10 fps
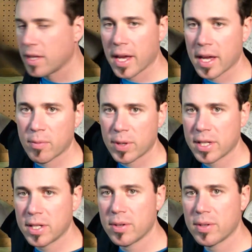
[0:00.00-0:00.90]
And what
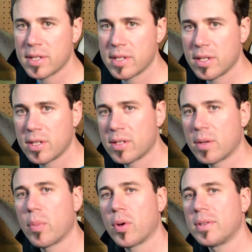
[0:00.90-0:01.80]
you do is you just
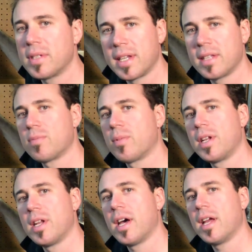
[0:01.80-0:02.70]
unbolt it, it's
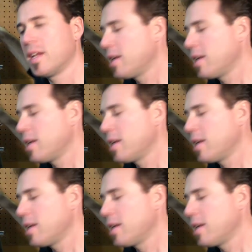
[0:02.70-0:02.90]
one nut.